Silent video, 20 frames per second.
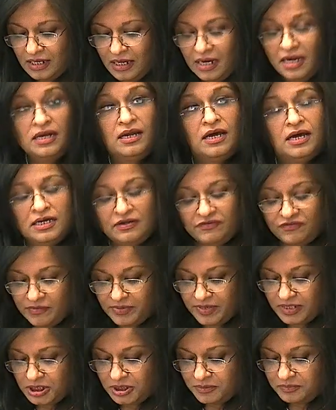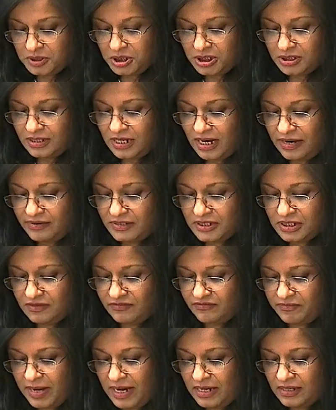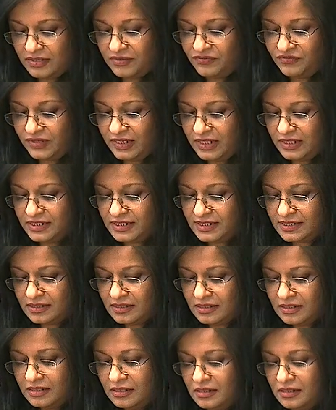A line from an Egyptian narrative ballad reads,